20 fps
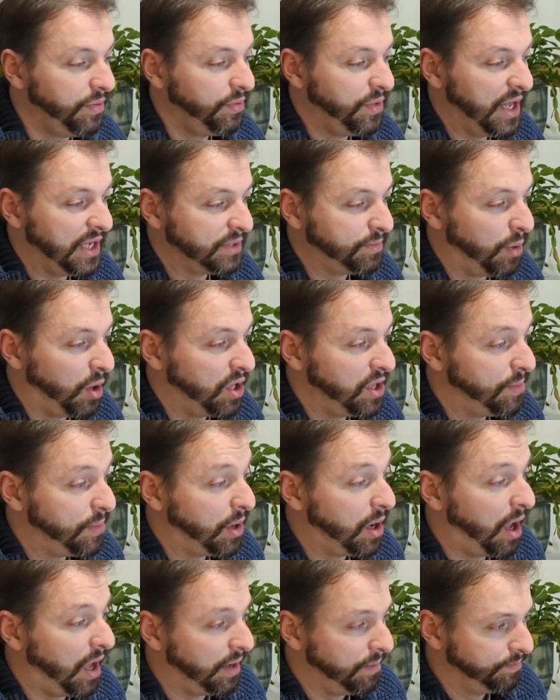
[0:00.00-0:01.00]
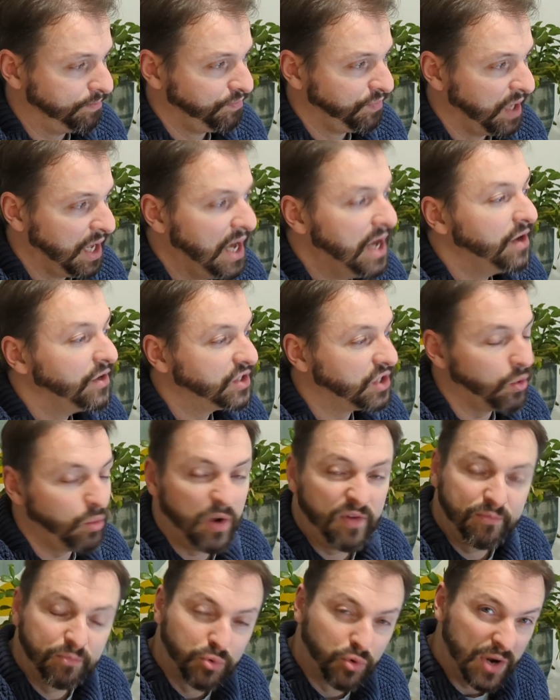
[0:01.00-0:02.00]
that's by the by. So
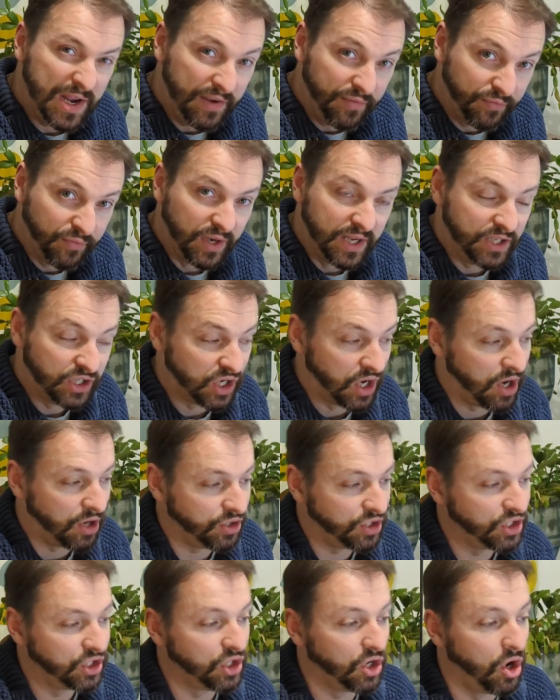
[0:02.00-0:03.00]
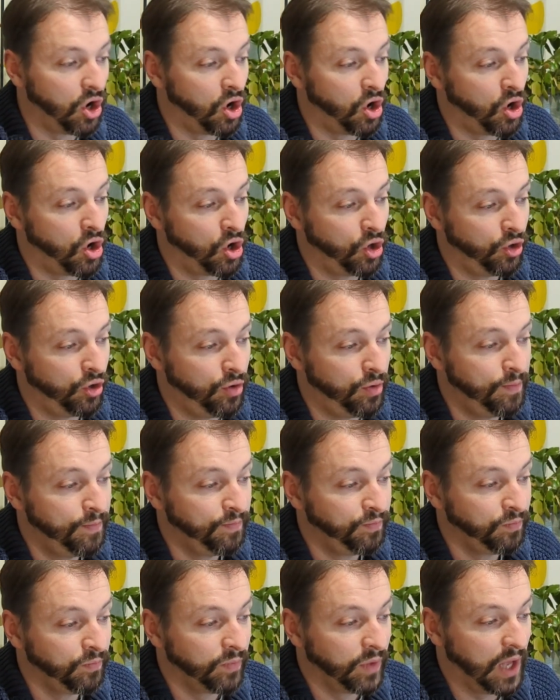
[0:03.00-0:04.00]
we've briefly touched on
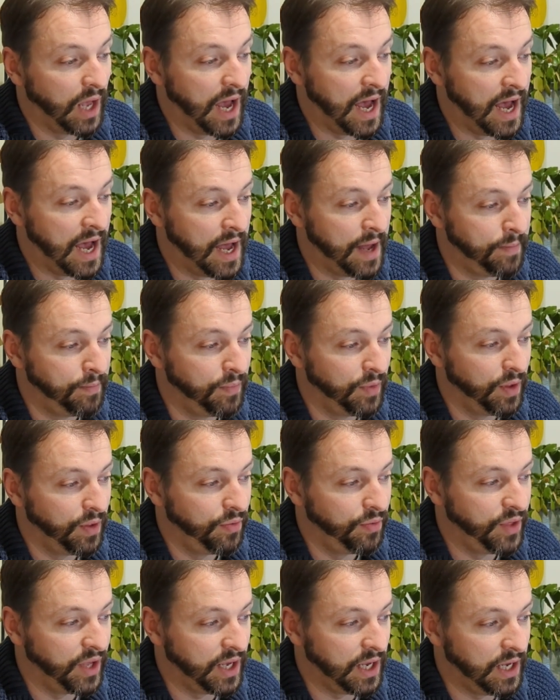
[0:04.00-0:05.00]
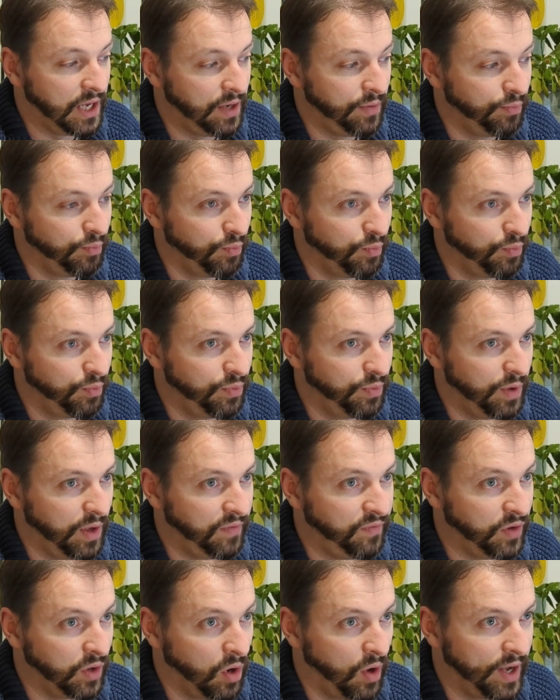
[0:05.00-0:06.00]
the,
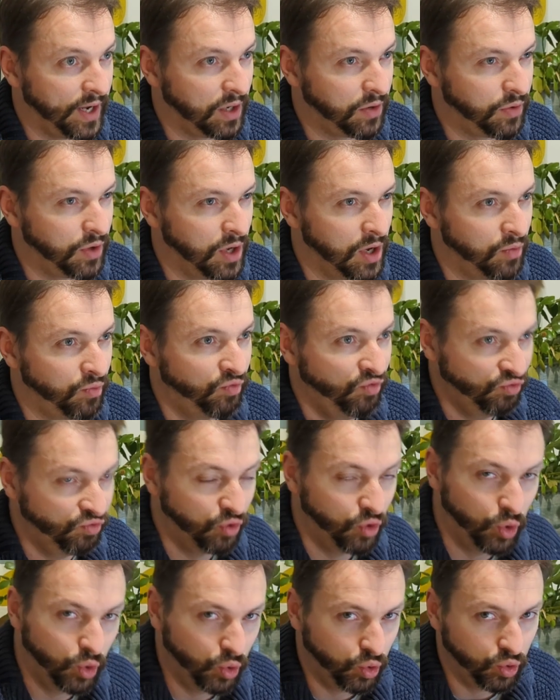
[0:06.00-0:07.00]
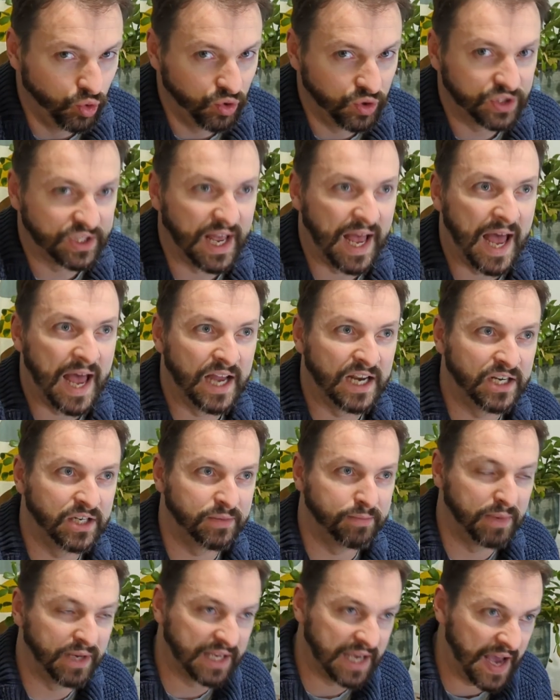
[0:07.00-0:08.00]
if you like, the rules
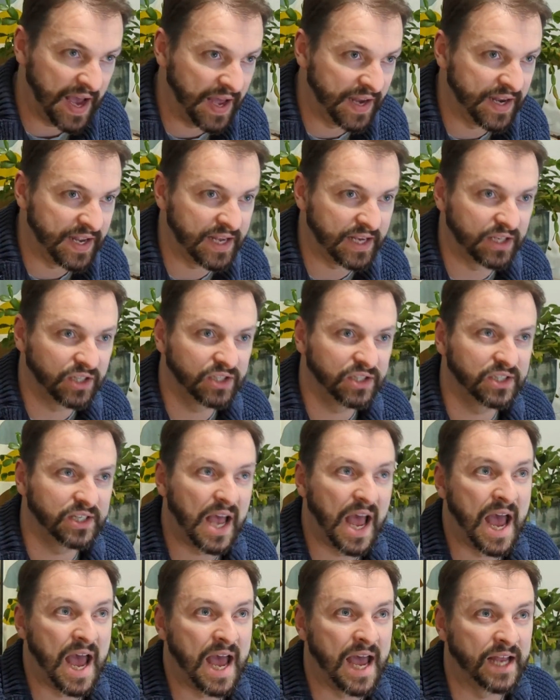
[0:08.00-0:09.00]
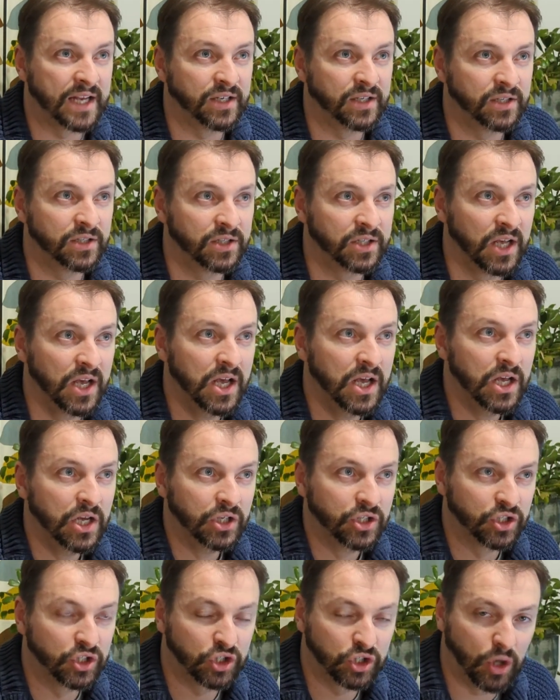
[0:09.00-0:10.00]
and mechanics and
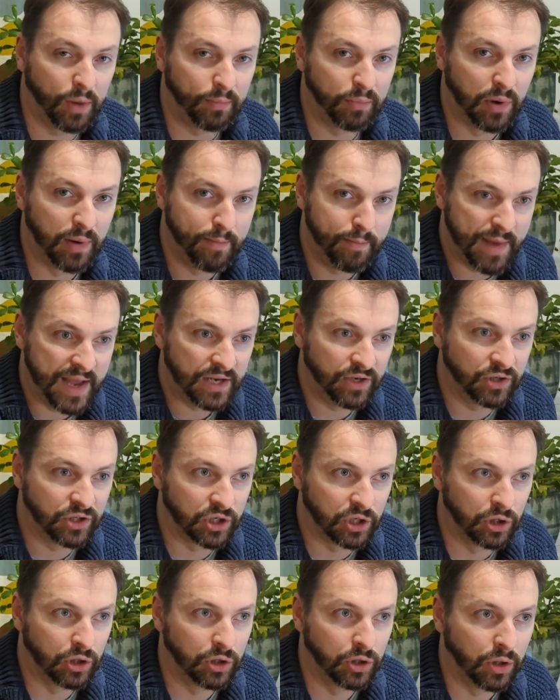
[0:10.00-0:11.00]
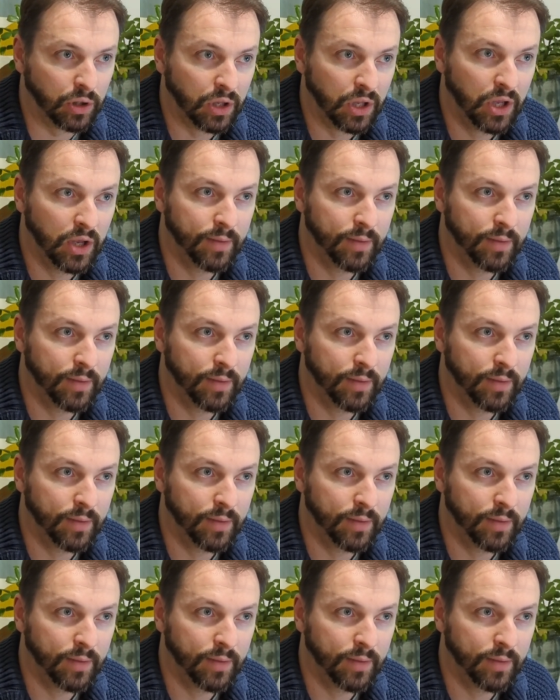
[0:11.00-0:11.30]
supplemental